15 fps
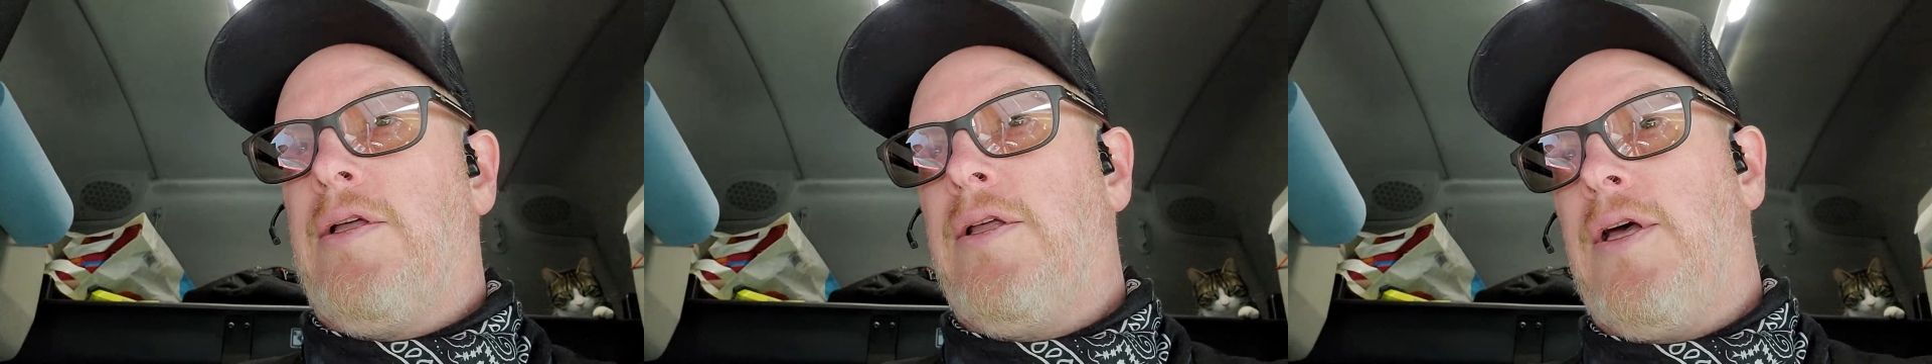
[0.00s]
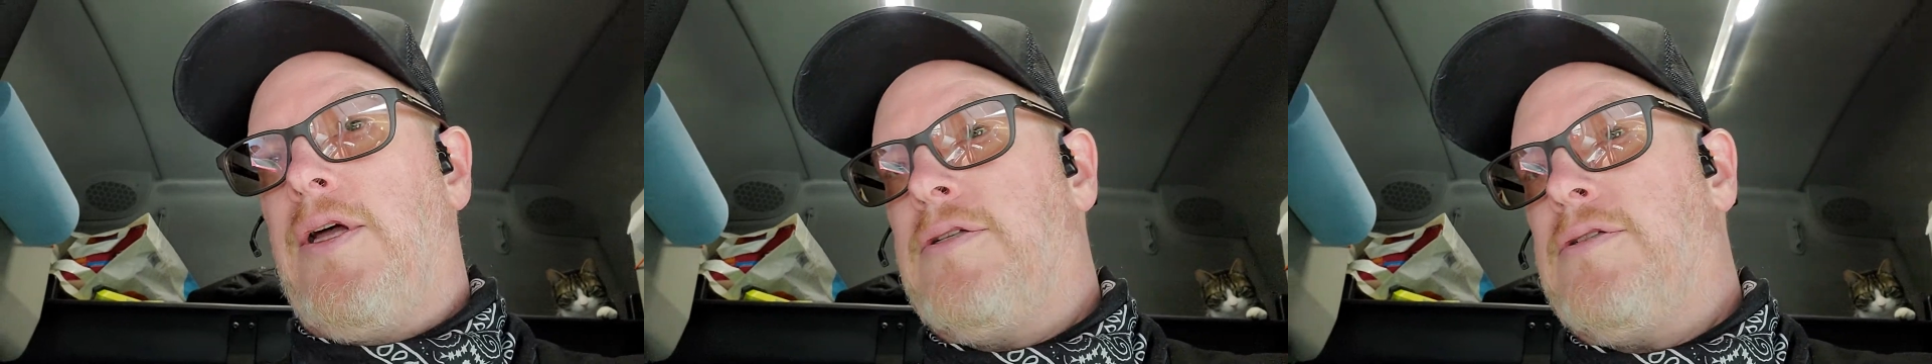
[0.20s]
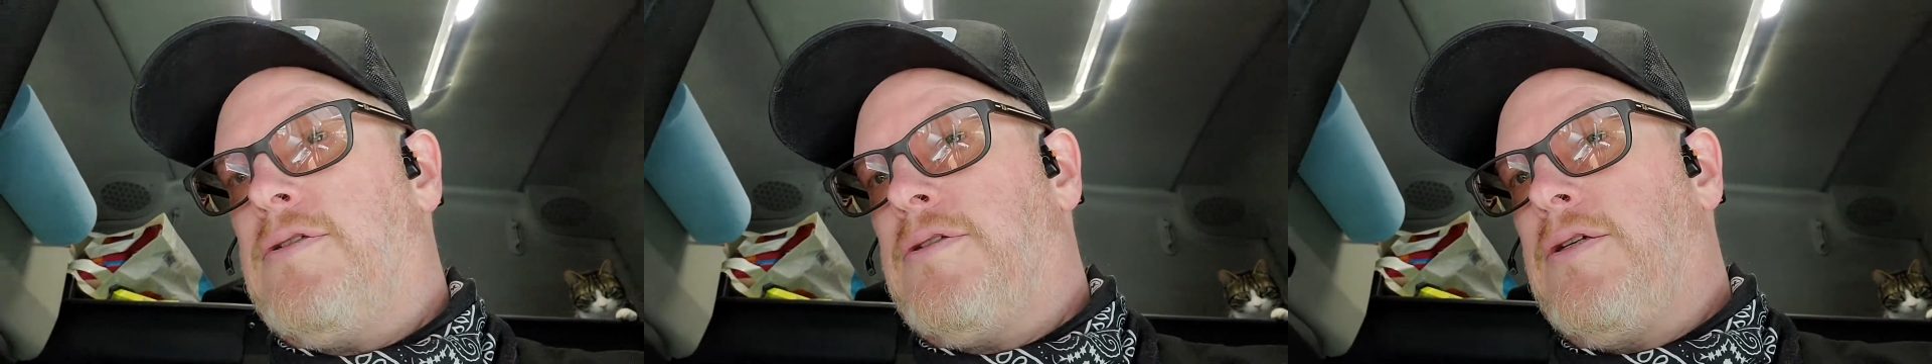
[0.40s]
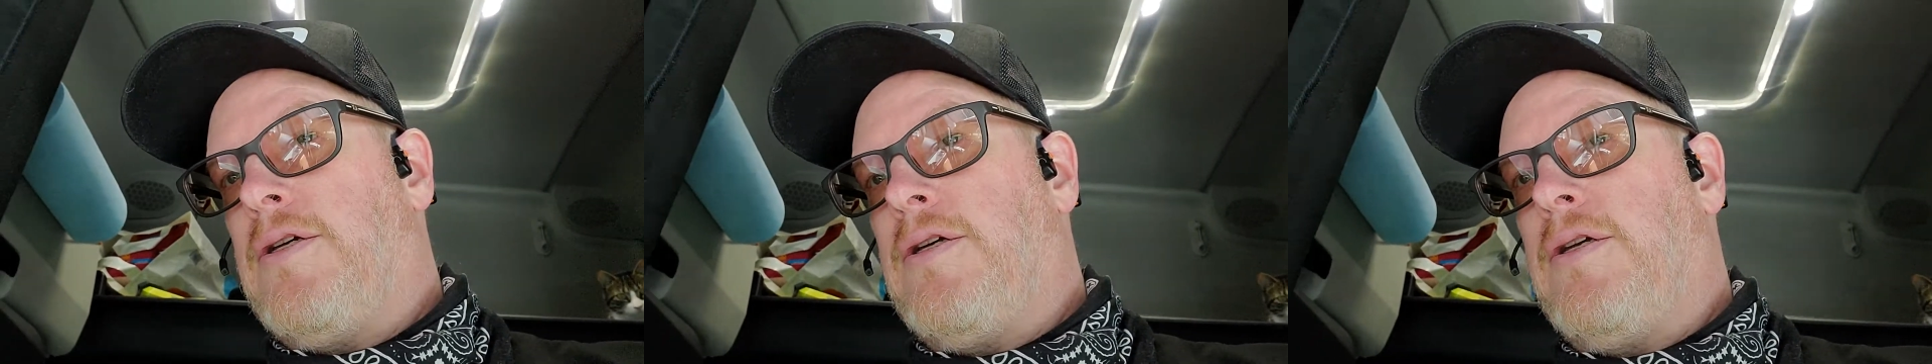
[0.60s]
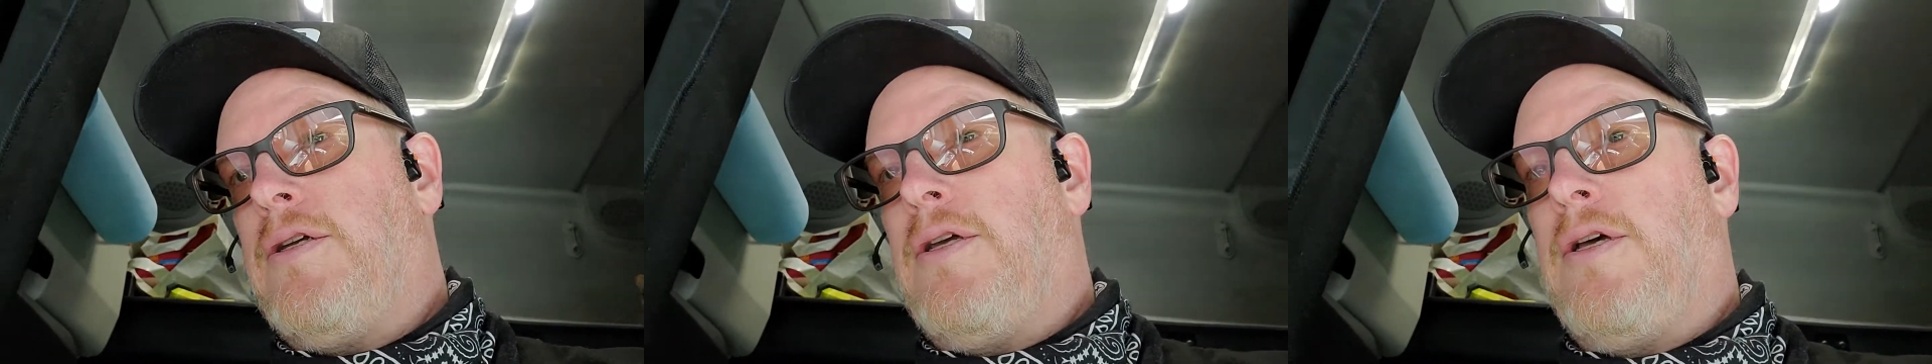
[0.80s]
That's
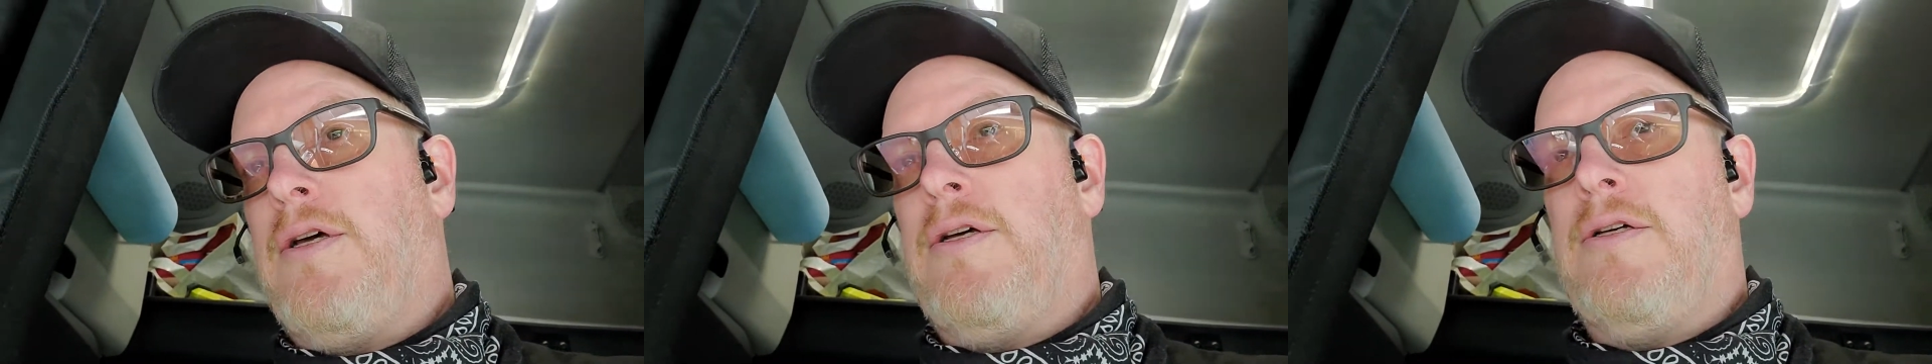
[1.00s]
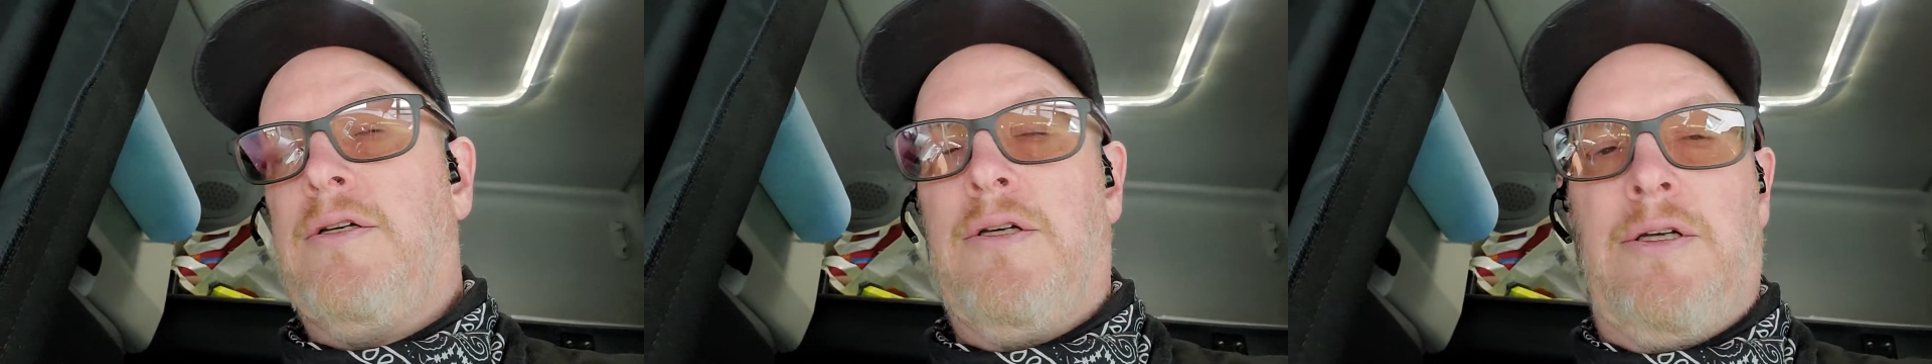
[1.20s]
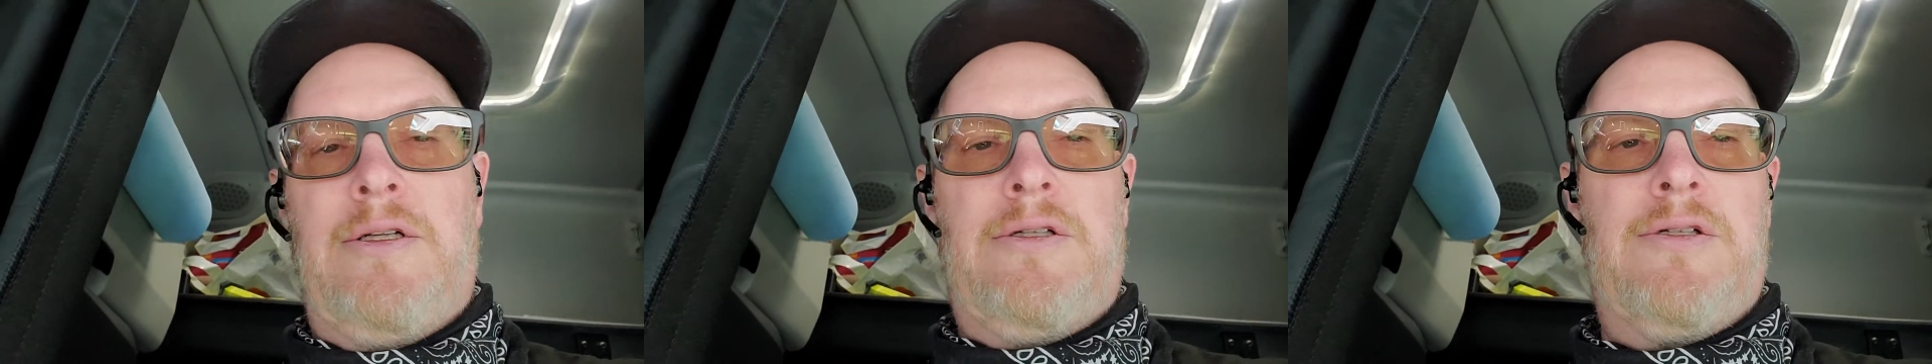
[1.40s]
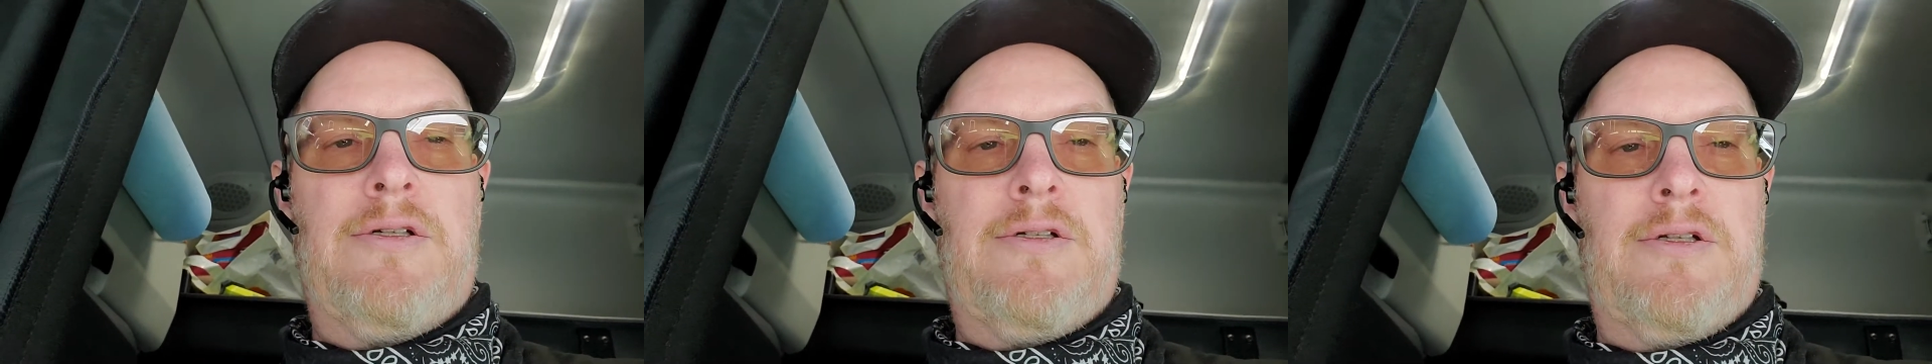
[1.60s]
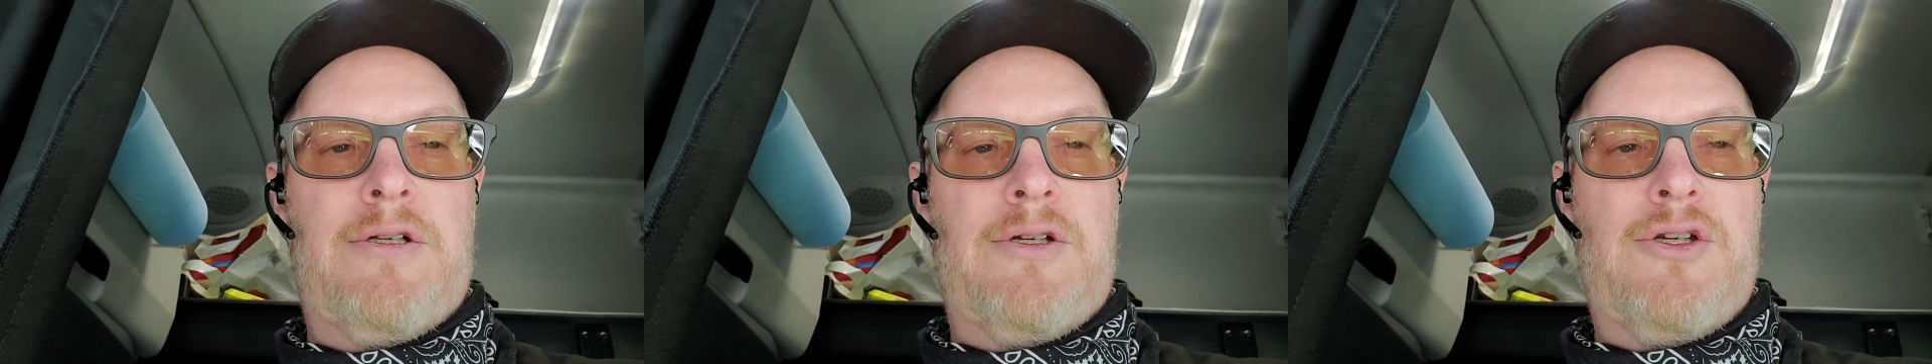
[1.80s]
a uh, that's
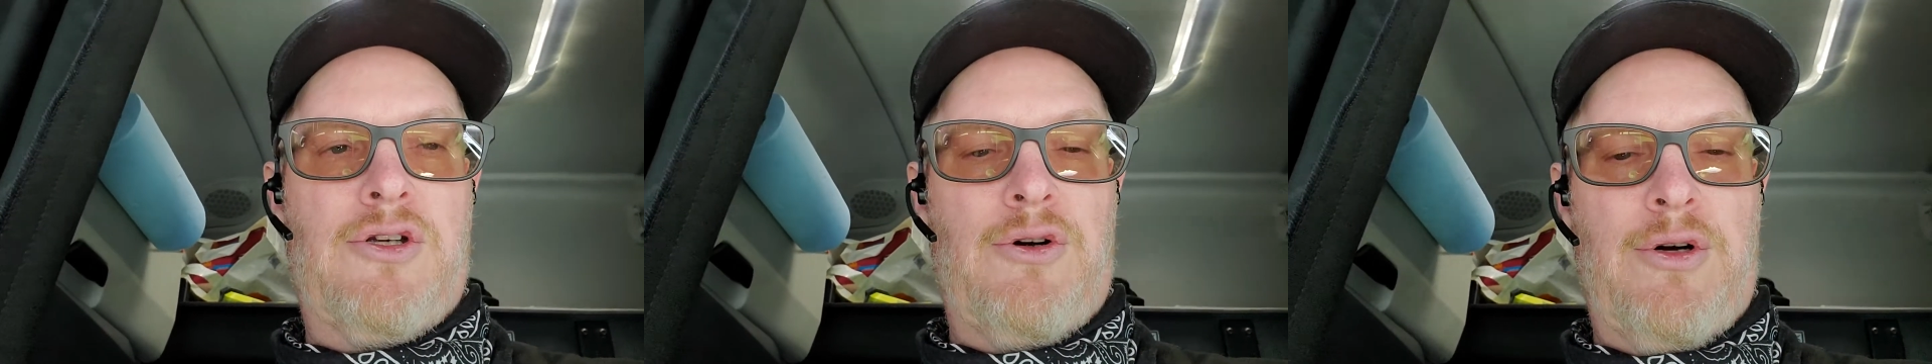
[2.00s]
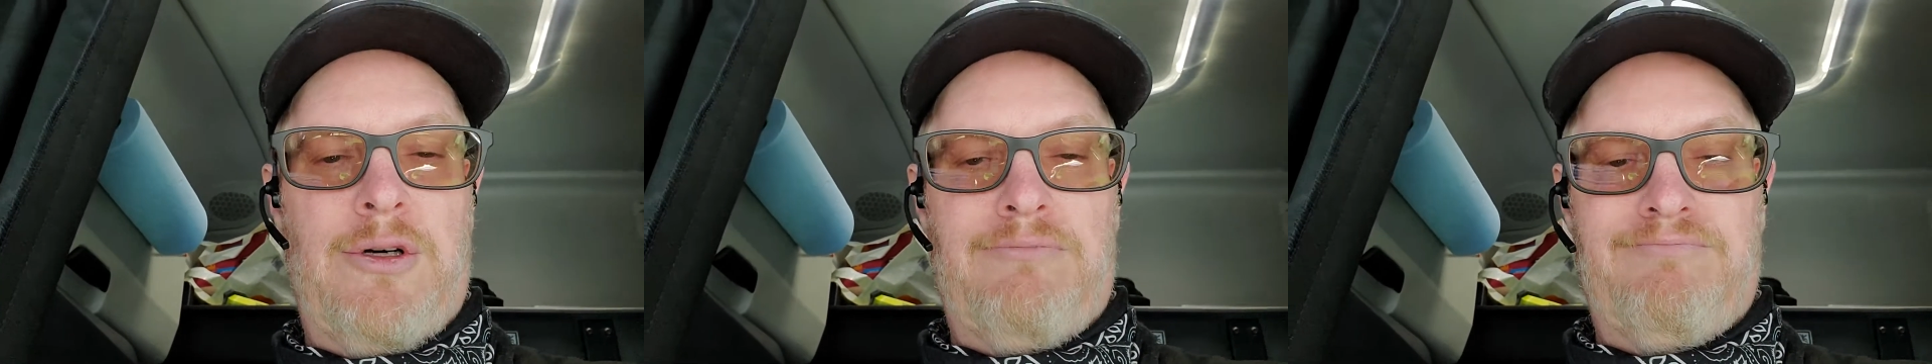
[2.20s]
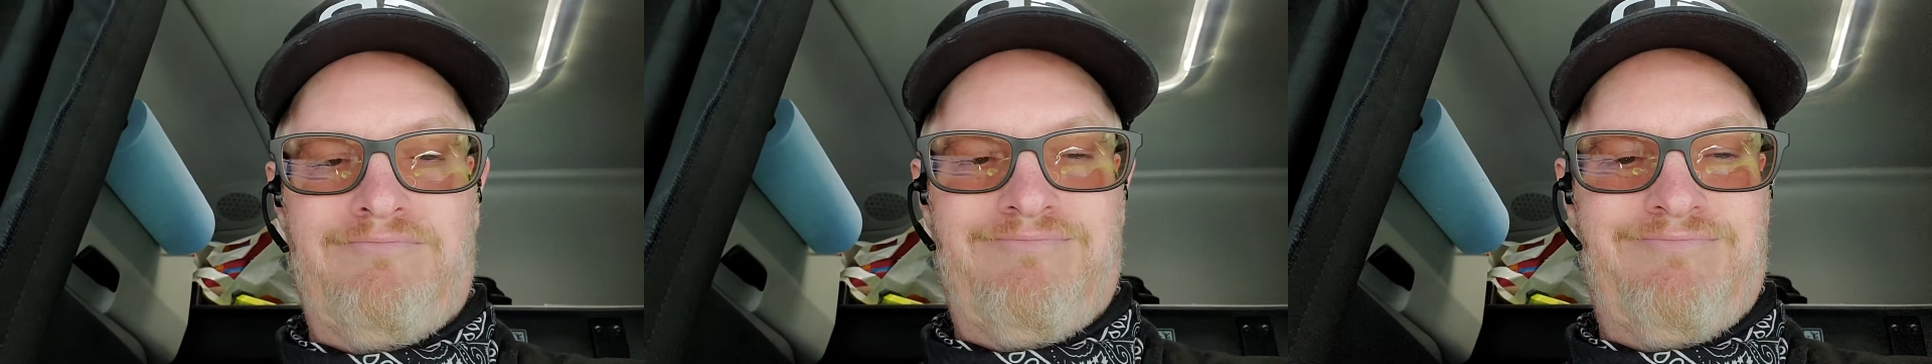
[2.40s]
just a short